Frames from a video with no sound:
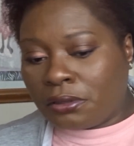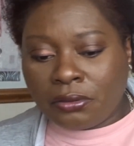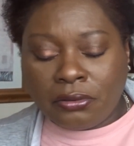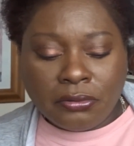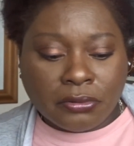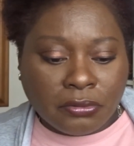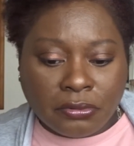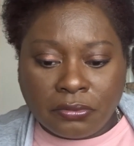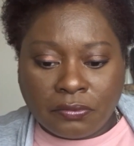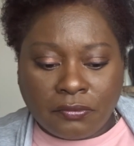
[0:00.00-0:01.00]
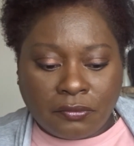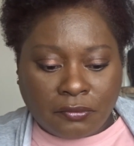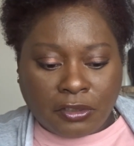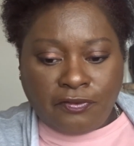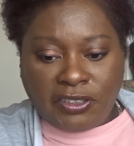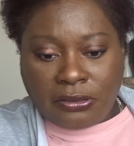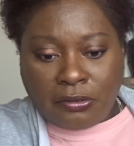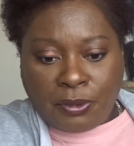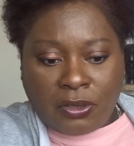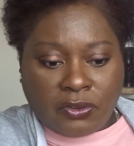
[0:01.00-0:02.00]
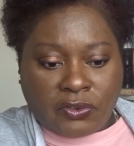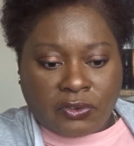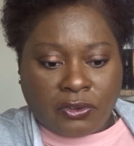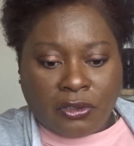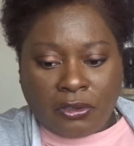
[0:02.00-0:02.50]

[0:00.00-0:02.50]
Oh, look, it's in the box.